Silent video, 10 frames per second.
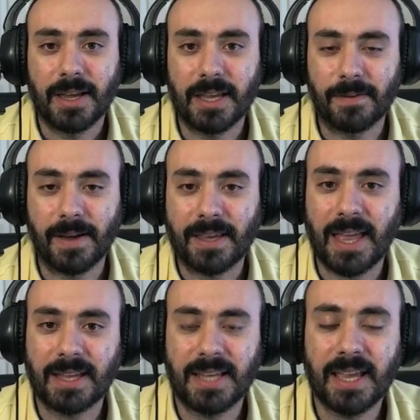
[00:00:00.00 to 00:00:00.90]
and if I
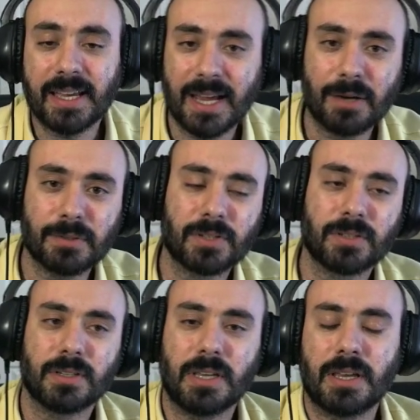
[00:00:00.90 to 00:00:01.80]
can't take it out
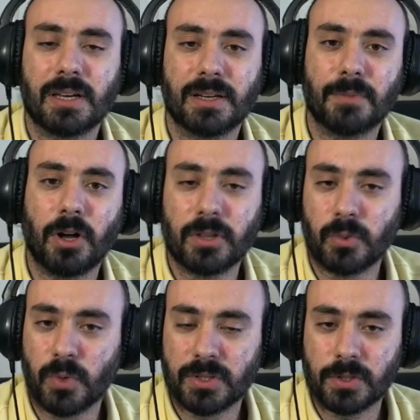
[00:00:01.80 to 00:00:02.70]
all
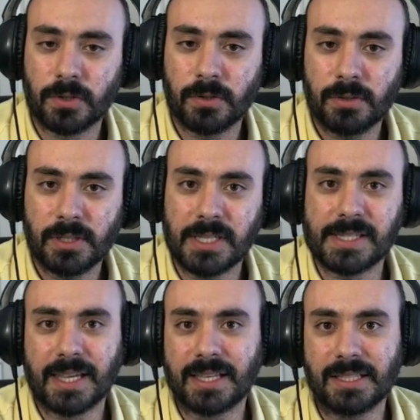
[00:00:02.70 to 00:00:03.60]
in one turn,
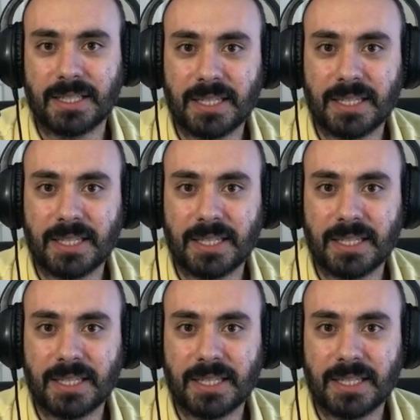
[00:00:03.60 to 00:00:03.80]
he's likely to